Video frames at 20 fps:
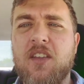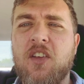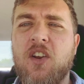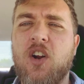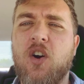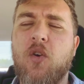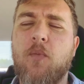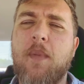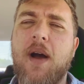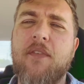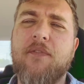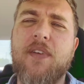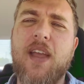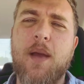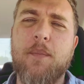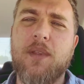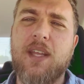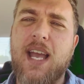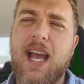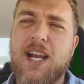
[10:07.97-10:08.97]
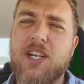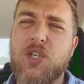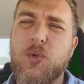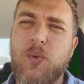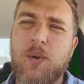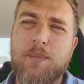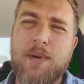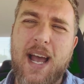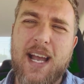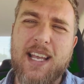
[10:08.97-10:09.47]
You know, my family
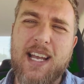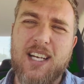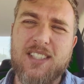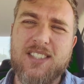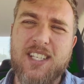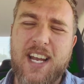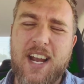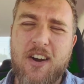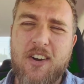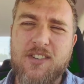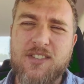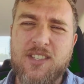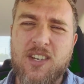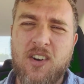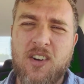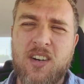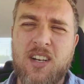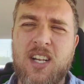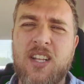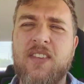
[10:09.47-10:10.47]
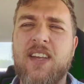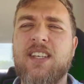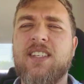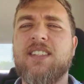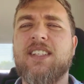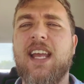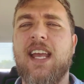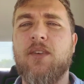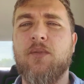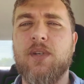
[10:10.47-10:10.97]
actually went back out to Arizona and they
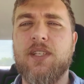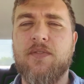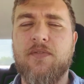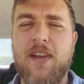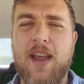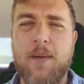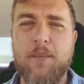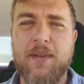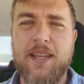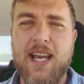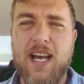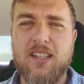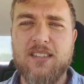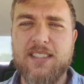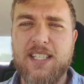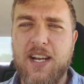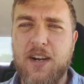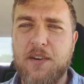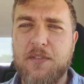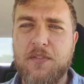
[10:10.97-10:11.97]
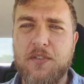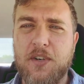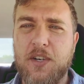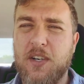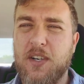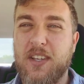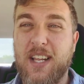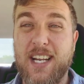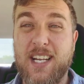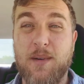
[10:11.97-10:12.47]
stayed with family out there
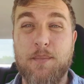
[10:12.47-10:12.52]
for like